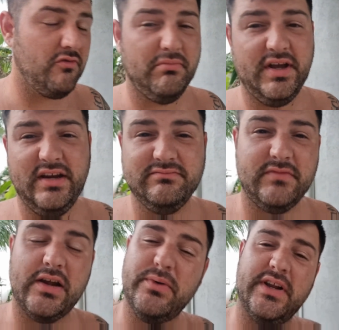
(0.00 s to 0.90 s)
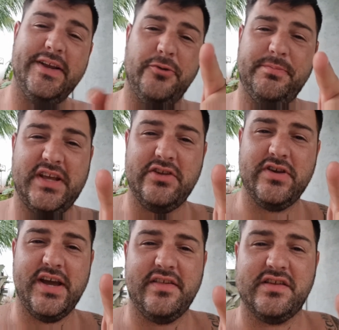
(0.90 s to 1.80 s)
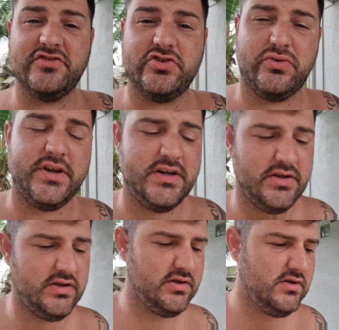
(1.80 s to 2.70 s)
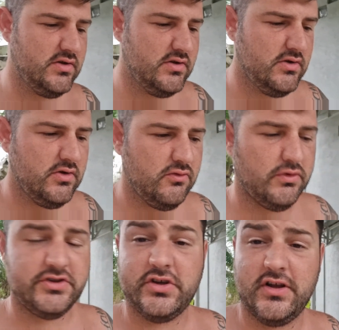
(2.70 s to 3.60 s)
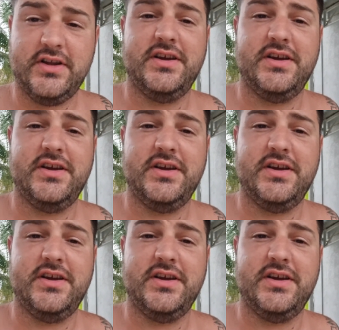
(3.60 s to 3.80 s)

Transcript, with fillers: But I really hope that you guys enjoyed what y'all.